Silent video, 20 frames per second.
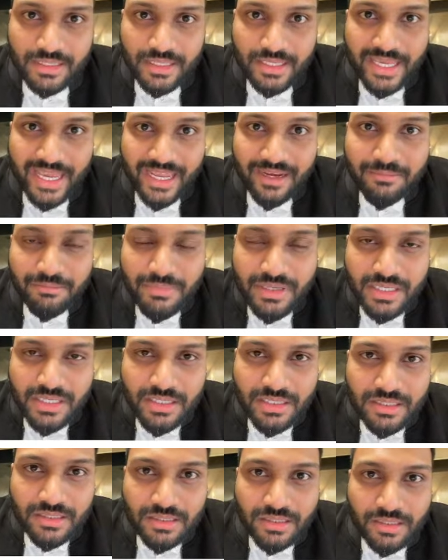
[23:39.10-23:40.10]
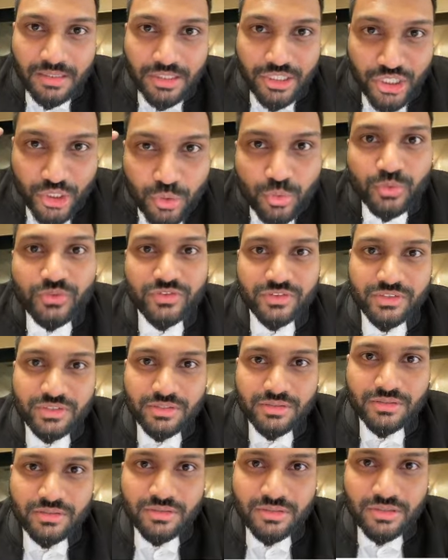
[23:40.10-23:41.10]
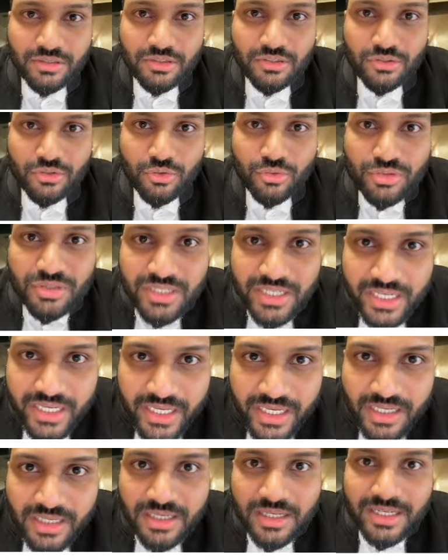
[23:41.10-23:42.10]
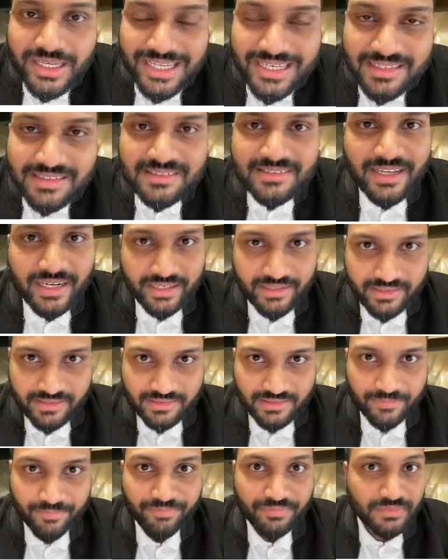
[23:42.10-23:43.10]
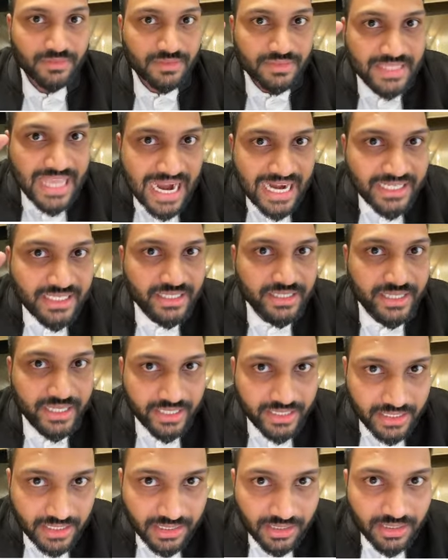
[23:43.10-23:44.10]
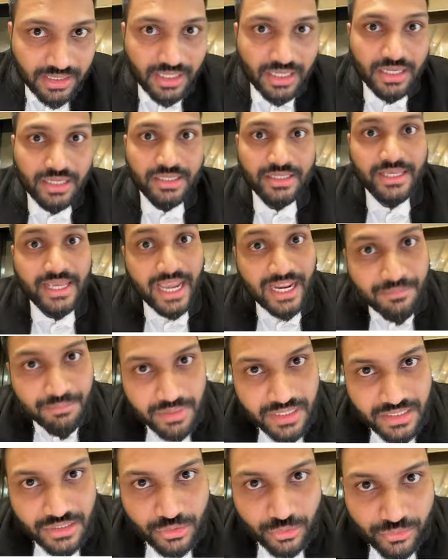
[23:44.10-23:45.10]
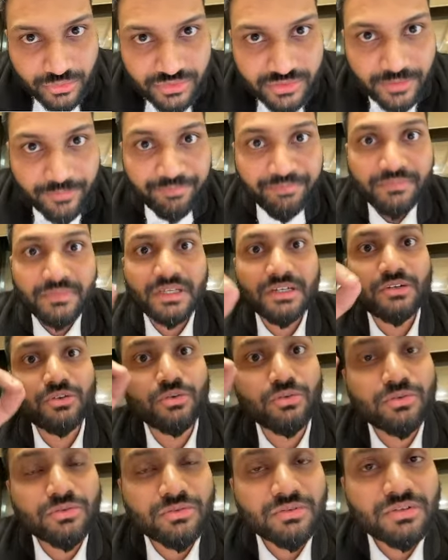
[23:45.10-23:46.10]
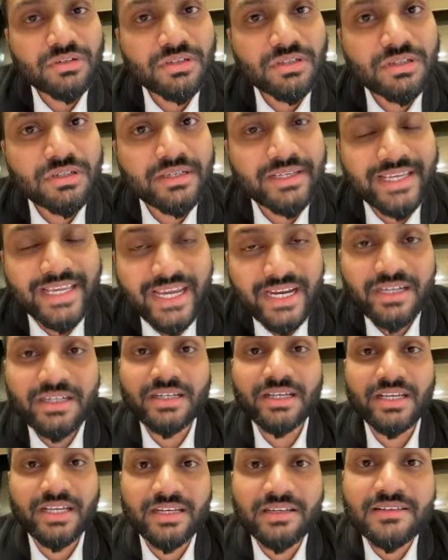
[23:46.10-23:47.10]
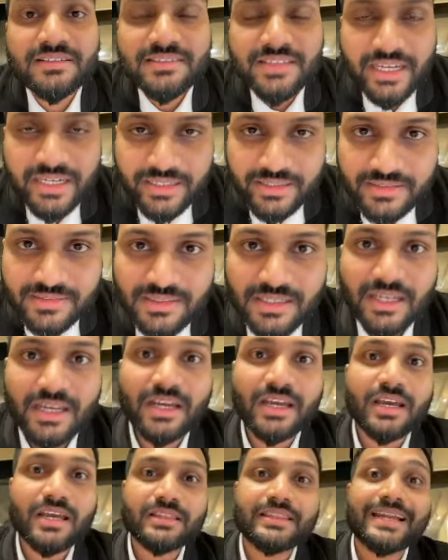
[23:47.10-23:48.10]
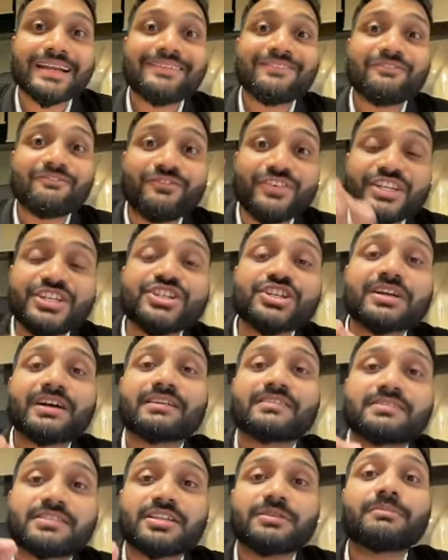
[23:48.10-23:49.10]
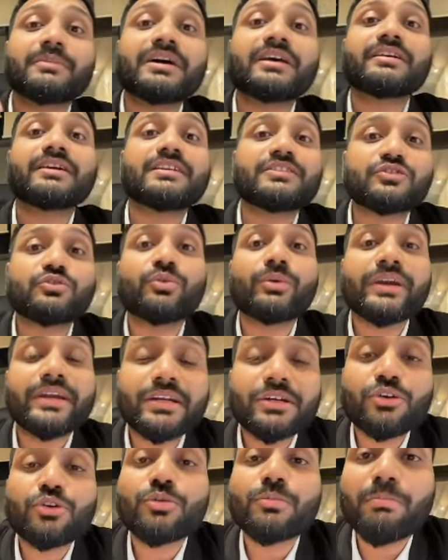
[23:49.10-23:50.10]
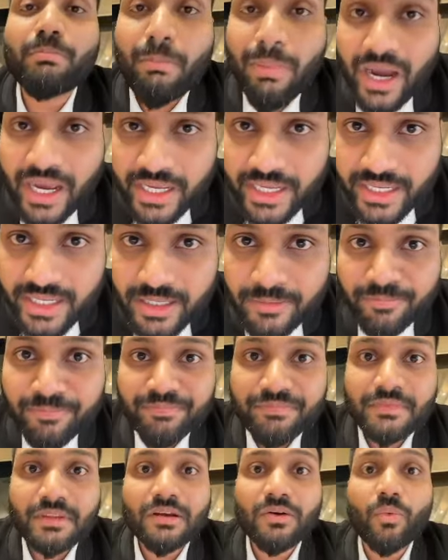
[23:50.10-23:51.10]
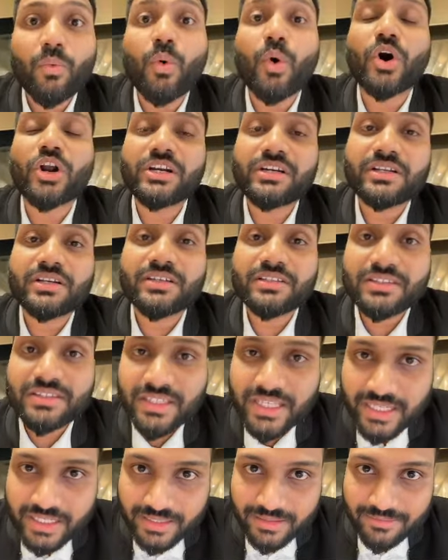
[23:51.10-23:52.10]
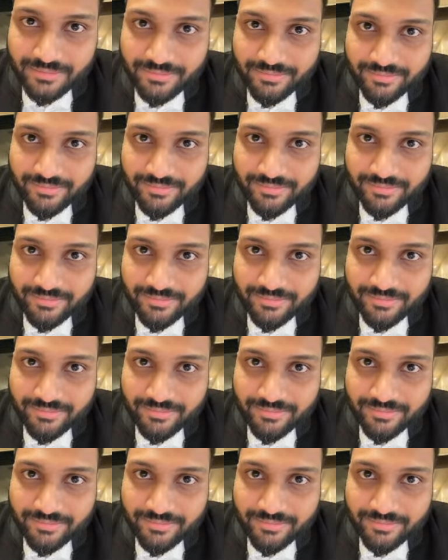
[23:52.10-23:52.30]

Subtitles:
can be used to take insights. That data can be used to get insights that which customer is going to buy what thing.